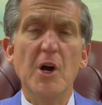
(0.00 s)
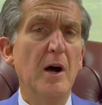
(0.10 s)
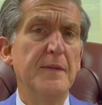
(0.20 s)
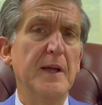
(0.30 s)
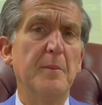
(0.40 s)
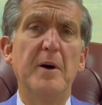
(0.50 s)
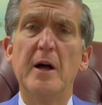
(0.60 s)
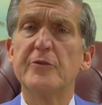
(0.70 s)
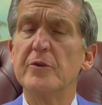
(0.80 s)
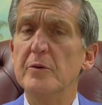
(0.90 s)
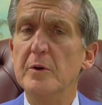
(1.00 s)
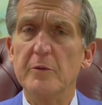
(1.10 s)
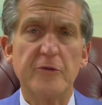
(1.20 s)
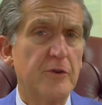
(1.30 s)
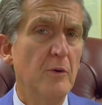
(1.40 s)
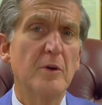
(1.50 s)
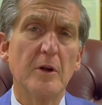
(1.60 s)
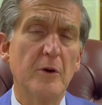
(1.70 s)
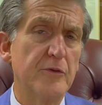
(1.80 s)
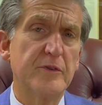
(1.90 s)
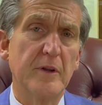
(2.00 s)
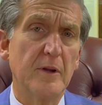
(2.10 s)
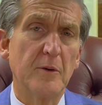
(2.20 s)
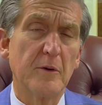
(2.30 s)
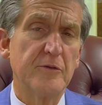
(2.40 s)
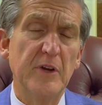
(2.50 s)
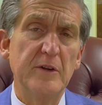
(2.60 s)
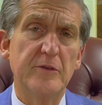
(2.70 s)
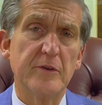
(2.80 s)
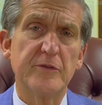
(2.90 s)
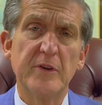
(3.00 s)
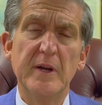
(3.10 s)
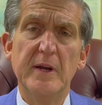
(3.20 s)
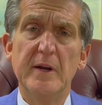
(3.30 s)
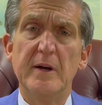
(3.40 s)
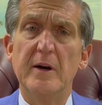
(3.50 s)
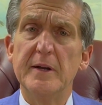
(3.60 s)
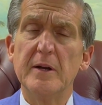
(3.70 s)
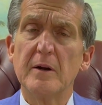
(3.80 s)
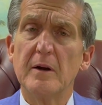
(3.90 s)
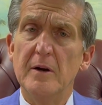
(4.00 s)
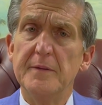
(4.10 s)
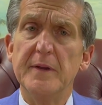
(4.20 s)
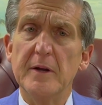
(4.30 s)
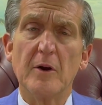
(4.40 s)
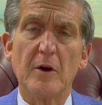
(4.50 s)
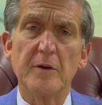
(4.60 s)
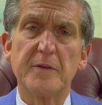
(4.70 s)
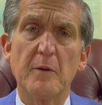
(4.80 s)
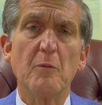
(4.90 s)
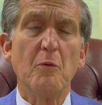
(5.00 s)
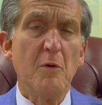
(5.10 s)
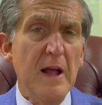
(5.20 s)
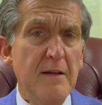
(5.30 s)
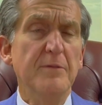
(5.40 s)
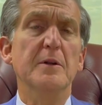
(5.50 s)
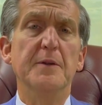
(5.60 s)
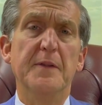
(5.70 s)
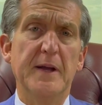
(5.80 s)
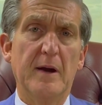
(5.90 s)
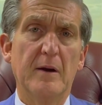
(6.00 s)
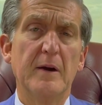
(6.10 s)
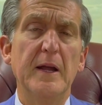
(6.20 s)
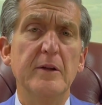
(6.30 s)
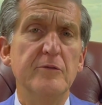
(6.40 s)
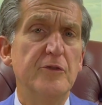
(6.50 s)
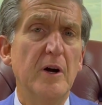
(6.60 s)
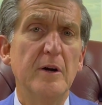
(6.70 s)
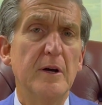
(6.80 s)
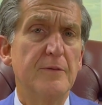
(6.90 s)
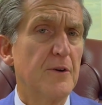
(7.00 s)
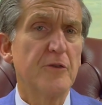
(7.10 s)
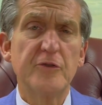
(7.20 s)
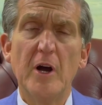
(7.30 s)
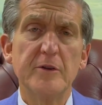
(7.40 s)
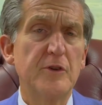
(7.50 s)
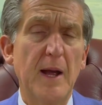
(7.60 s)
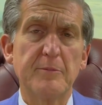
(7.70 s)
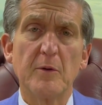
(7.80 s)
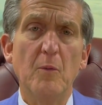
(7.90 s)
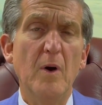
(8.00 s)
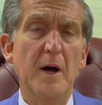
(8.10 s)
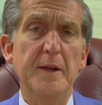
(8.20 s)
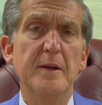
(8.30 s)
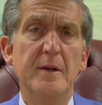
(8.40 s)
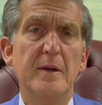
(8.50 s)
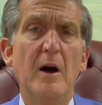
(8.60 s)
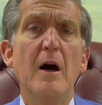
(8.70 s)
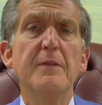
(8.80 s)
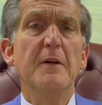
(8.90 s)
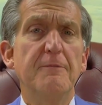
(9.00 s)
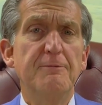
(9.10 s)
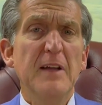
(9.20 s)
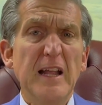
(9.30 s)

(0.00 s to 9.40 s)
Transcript: John the Apostle, who was so close to the Lord Jesus here on the earth, reveled there in 1 John chapter 1 on the